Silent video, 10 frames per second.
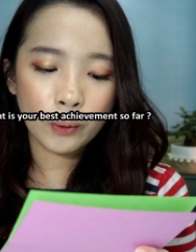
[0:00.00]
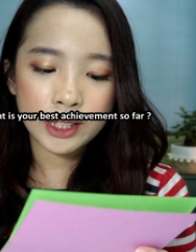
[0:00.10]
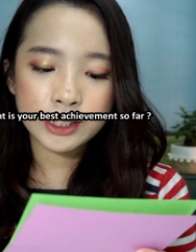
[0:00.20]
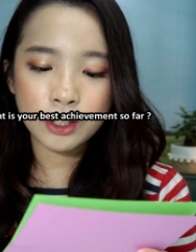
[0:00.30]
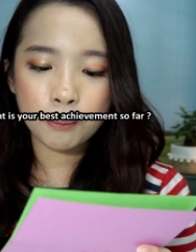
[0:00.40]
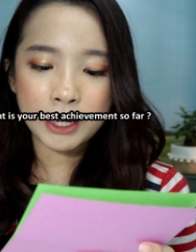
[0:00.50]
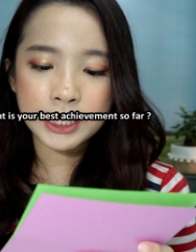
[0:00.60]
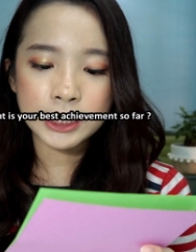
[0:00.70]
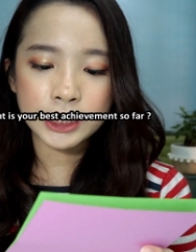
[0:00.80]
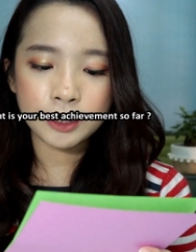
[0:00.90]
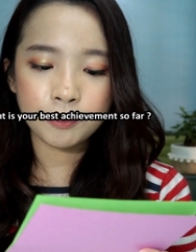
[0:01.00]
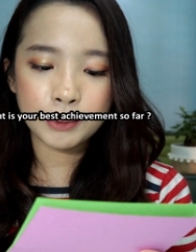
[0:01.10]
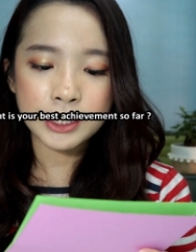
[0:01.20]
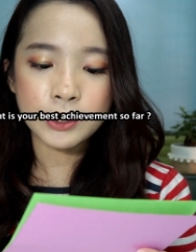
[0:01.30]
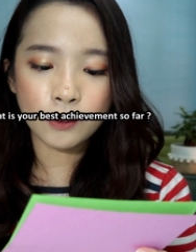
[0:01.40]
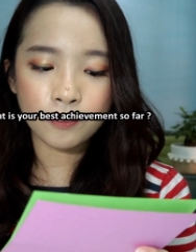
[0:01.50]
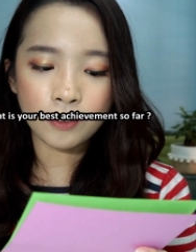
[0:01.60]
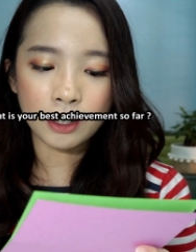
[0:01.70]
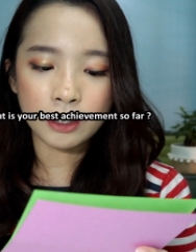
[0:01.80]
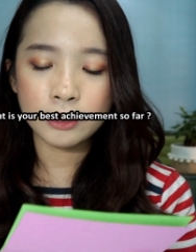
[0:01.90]
What is your best achievement so
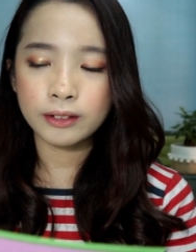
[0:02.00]
far?